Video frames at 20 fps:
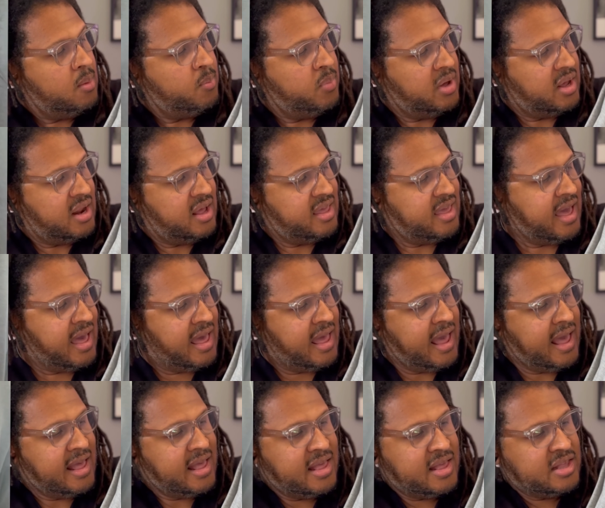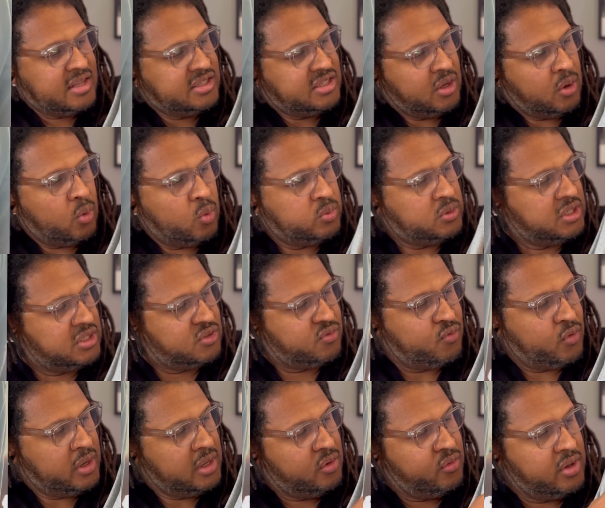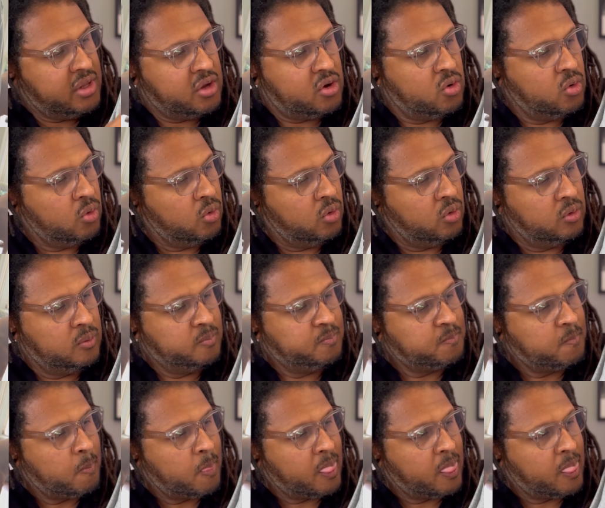But uh, yeah, so just really, really cool.